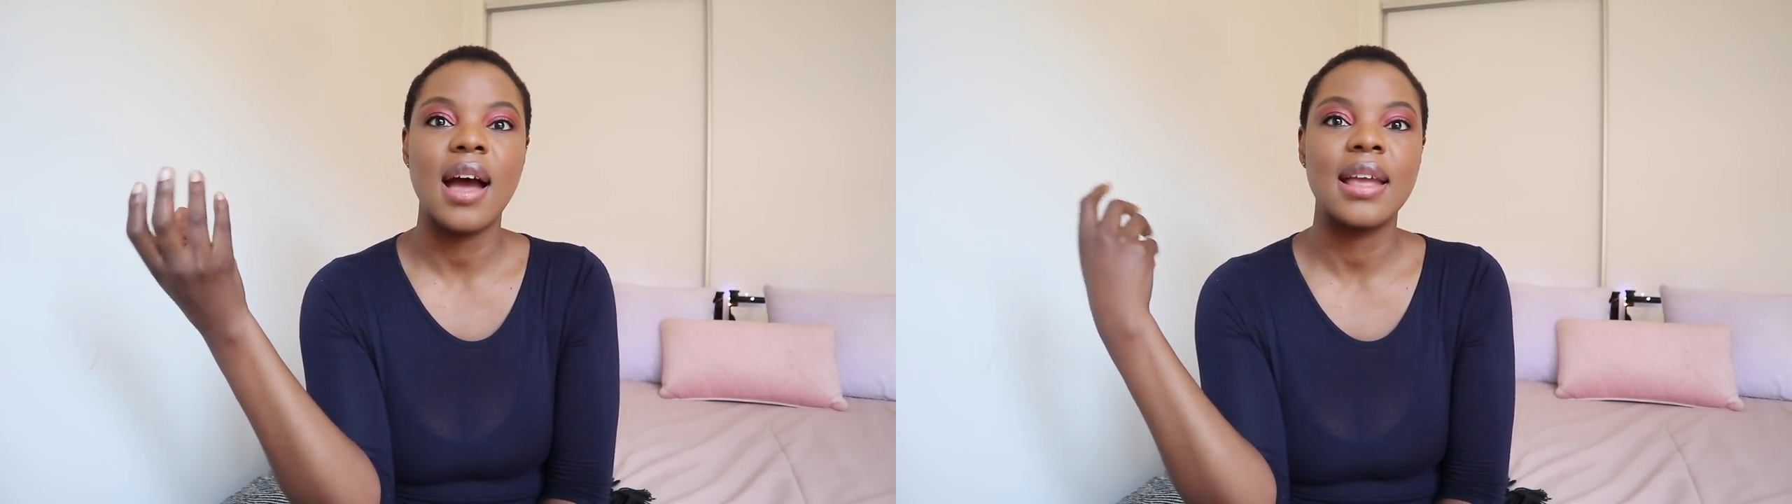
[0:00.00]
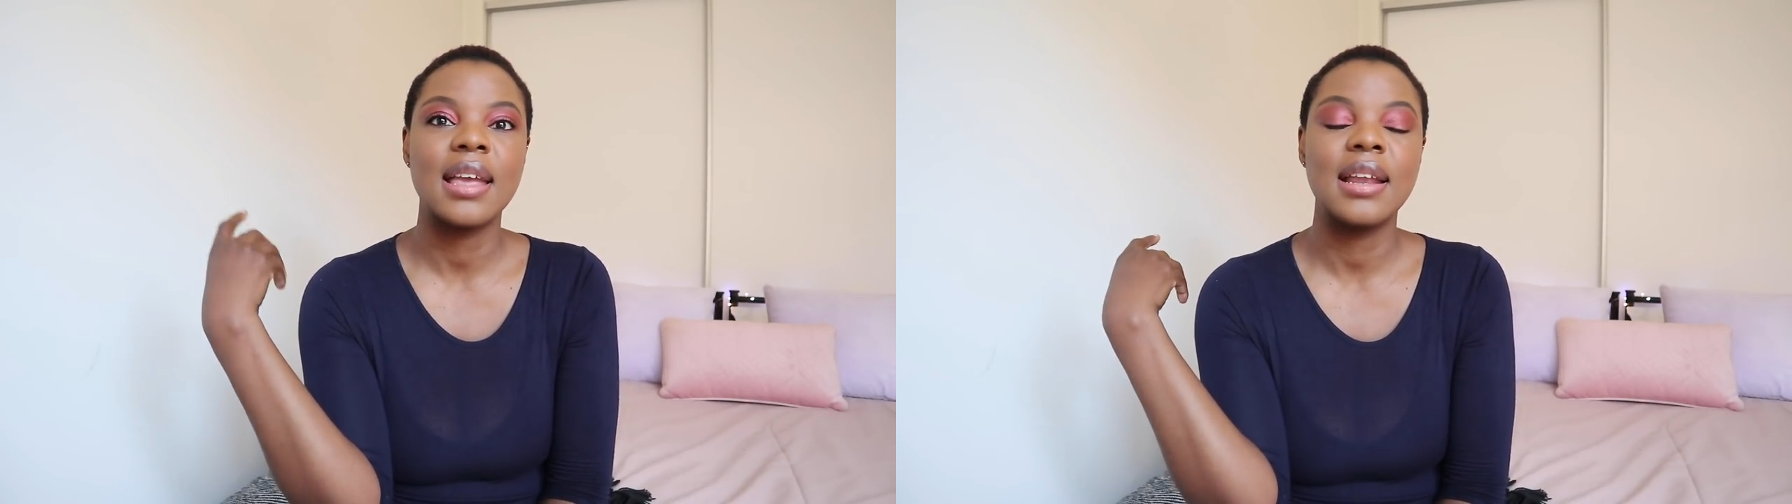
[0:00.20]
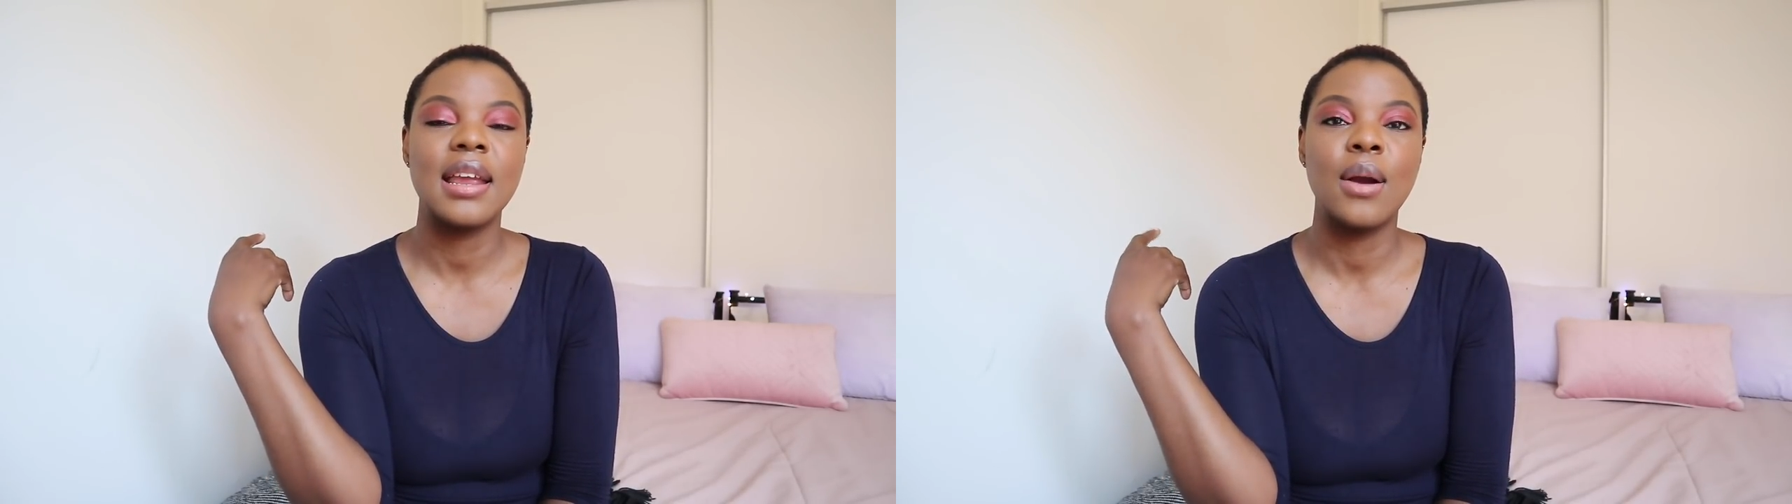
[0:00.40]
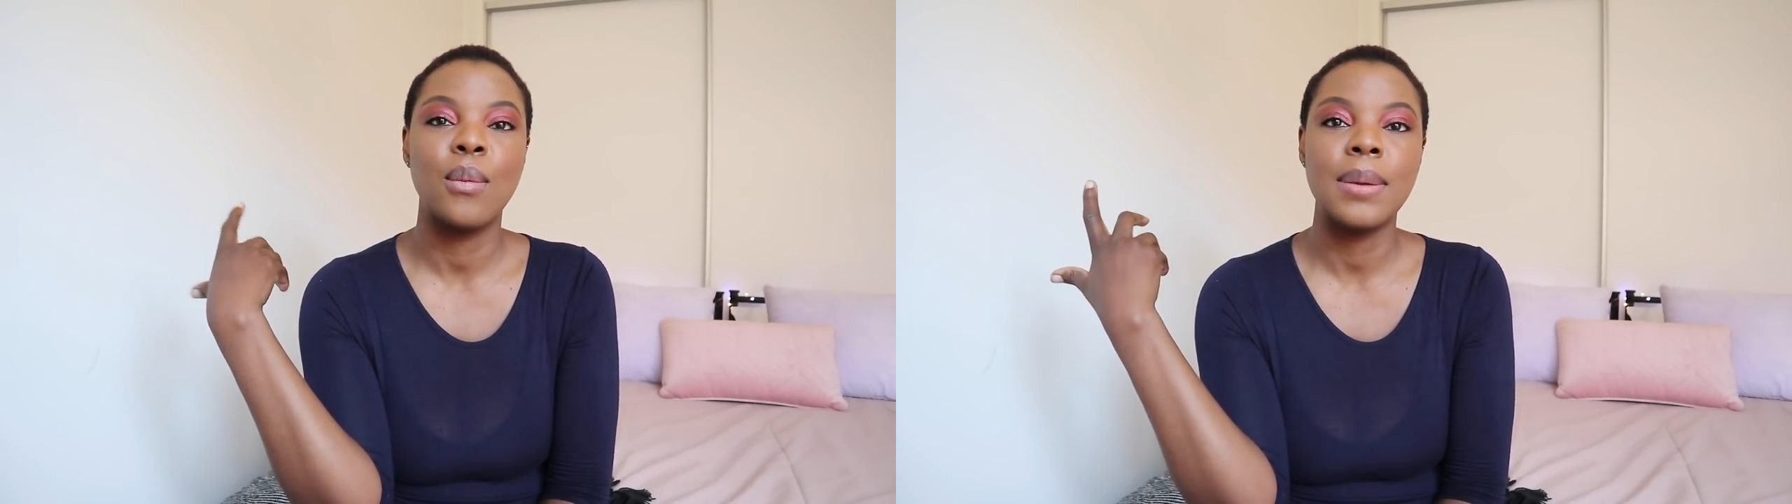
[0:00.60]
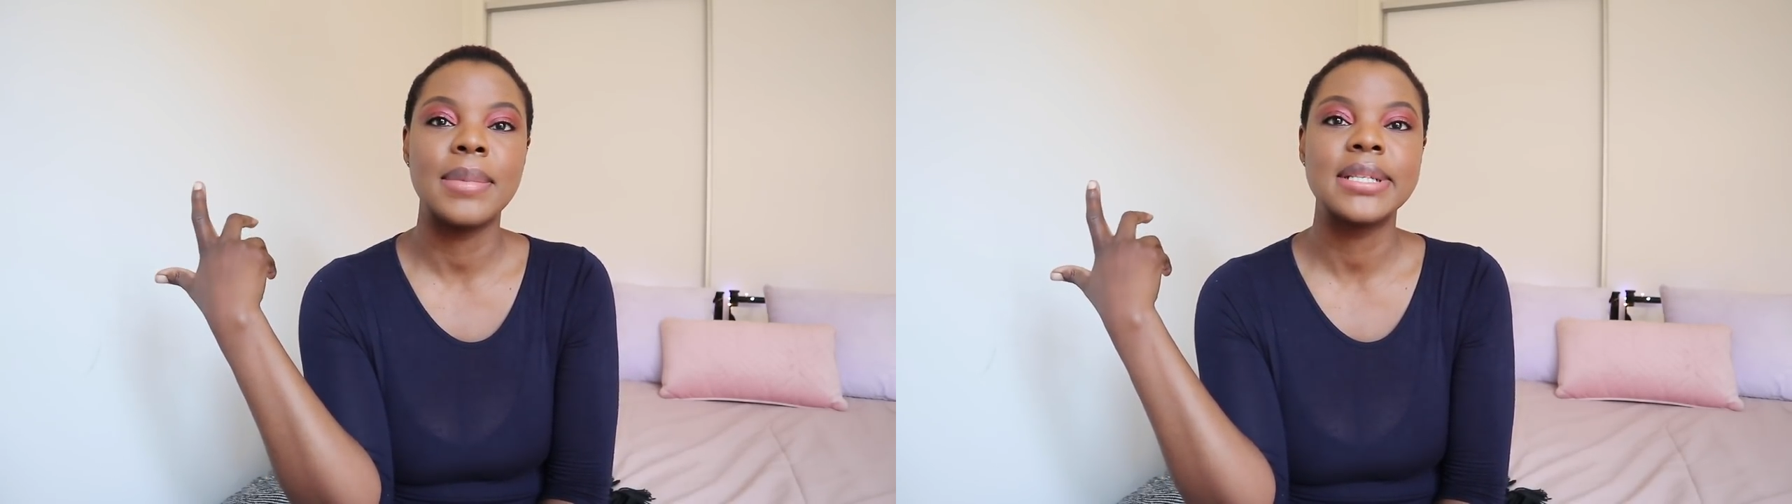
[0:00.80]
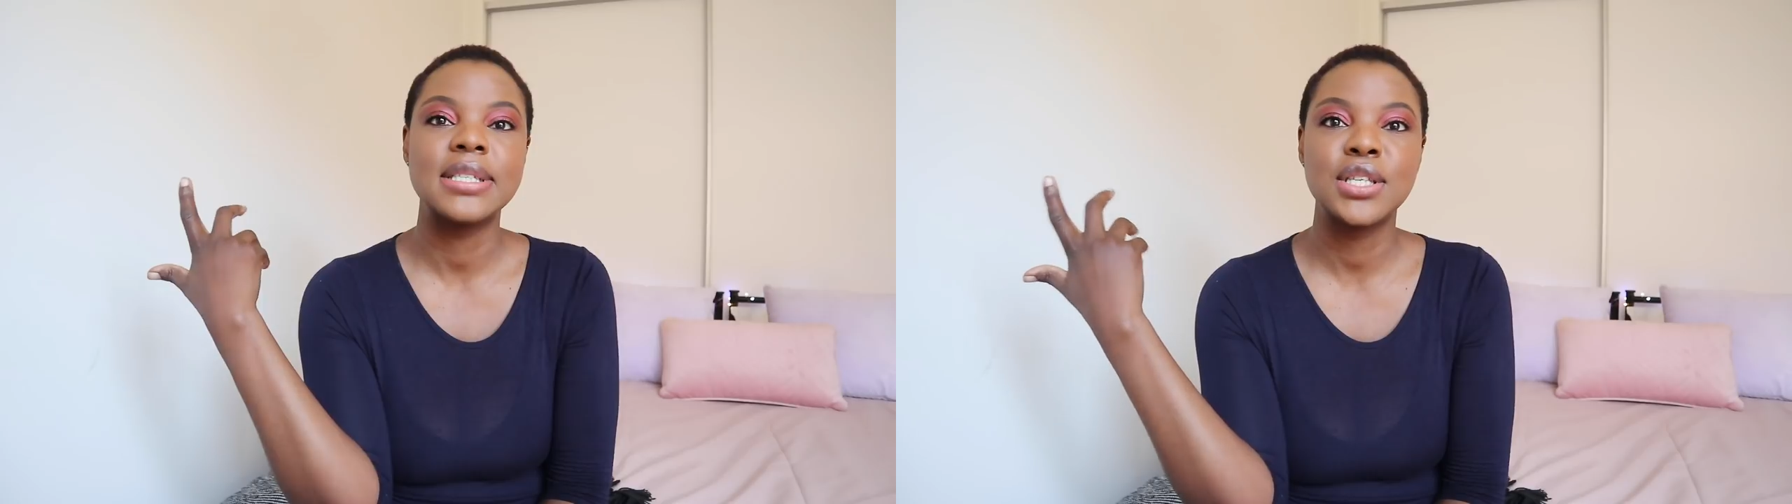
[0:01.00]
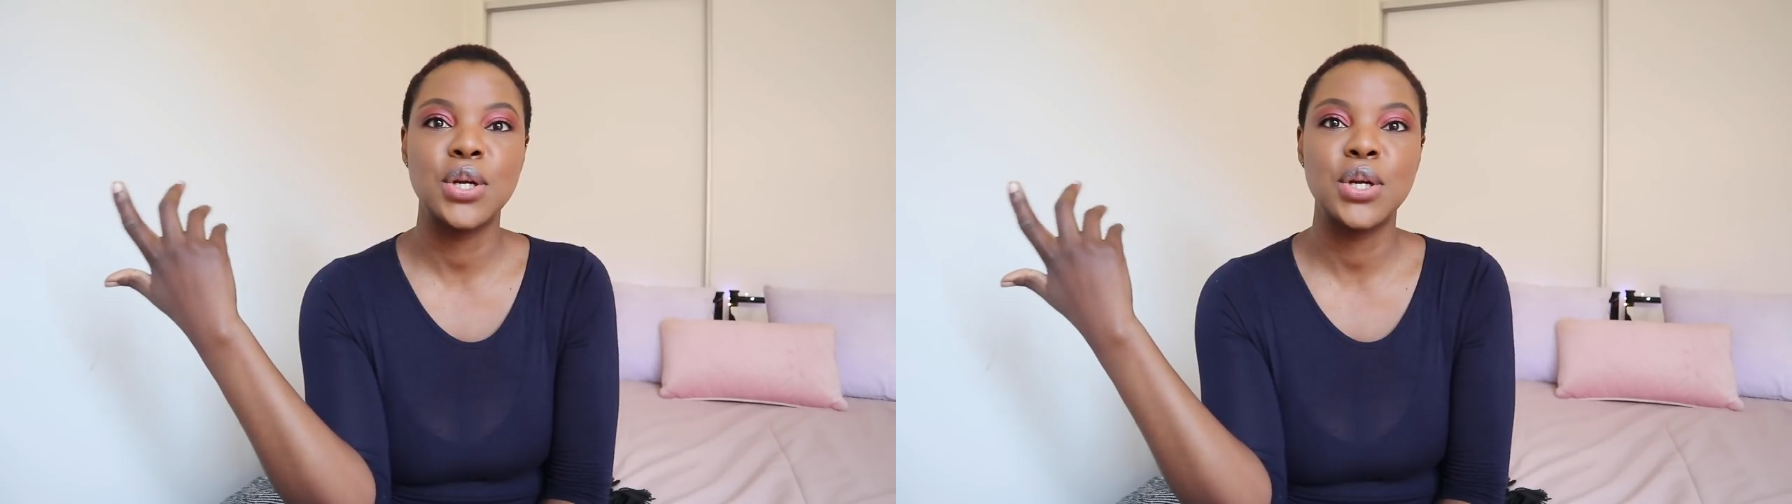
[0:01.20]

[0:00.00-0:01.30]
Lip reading: I can hear women